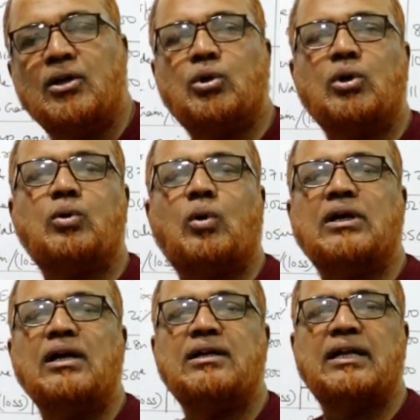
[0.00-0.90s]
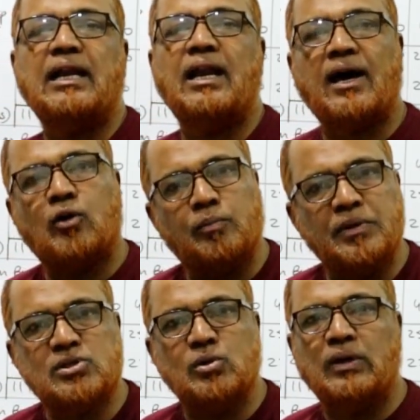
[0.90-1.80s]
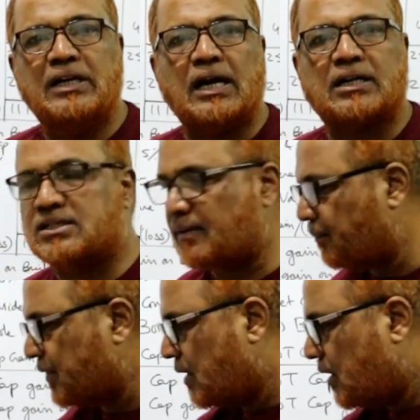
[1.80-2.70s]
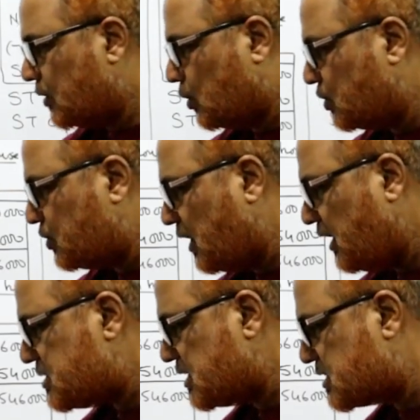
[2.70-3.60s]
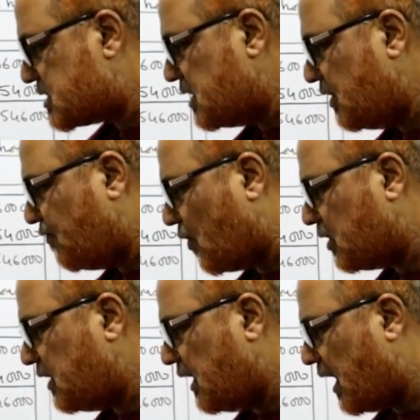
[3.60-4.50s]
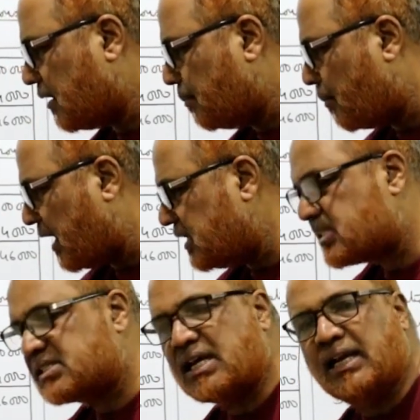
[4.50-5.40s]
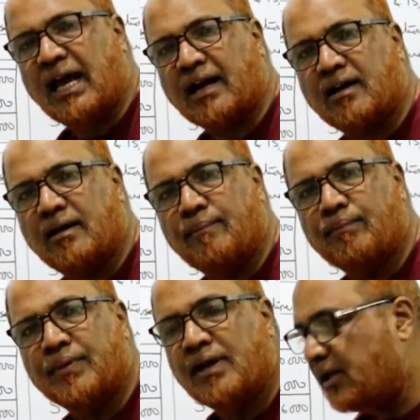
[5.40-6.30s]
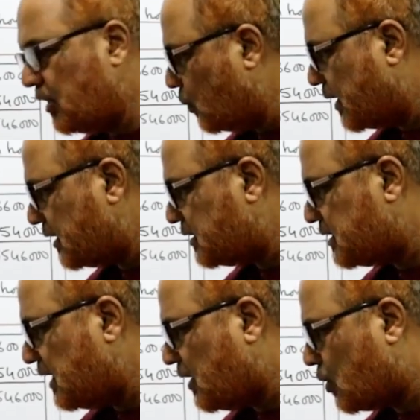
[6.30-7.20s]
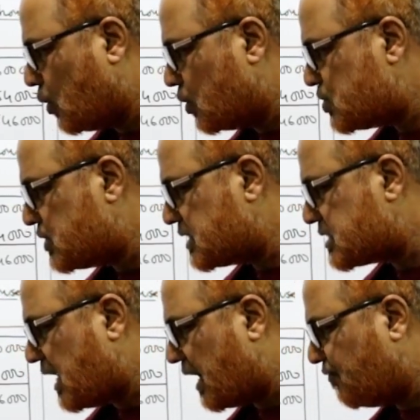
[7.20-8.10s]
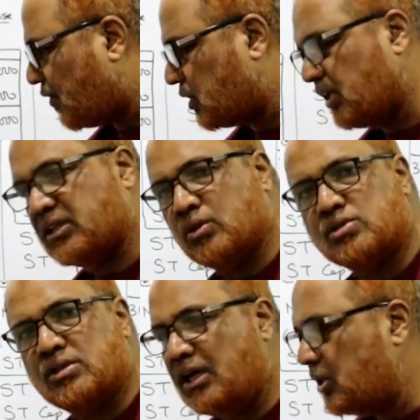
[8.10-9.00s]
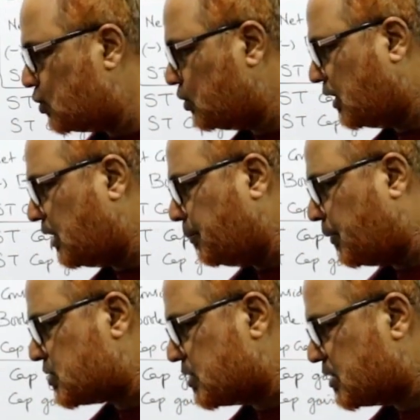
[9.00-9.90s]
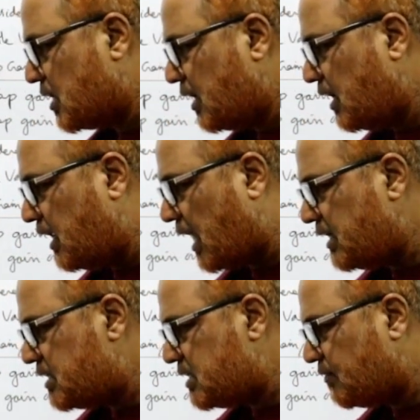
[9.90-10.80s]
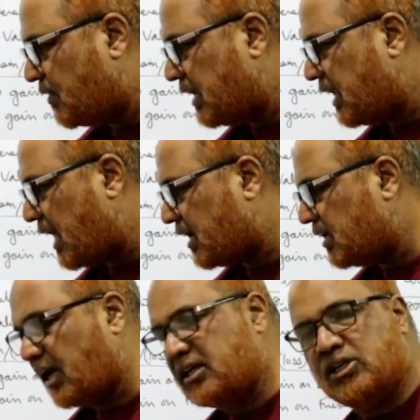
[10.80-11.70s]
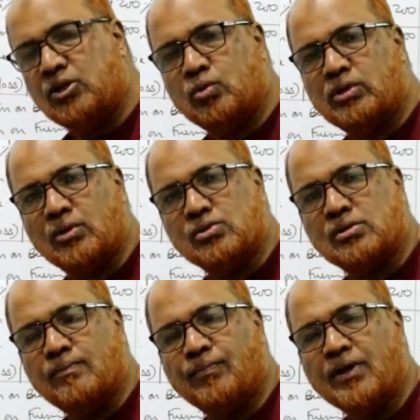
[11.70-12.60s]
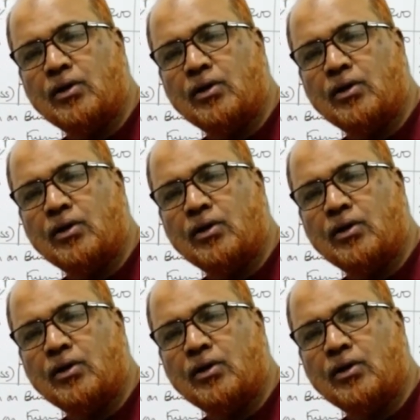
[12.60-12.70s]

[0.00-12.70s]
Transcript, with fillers: So total 10 lakh rupees you deduct. So 3 16 40 lakh minus 10 lakh you will get 3 crore 6 lakh 40 thousand into 30 percent 91 lakh 92 thousand.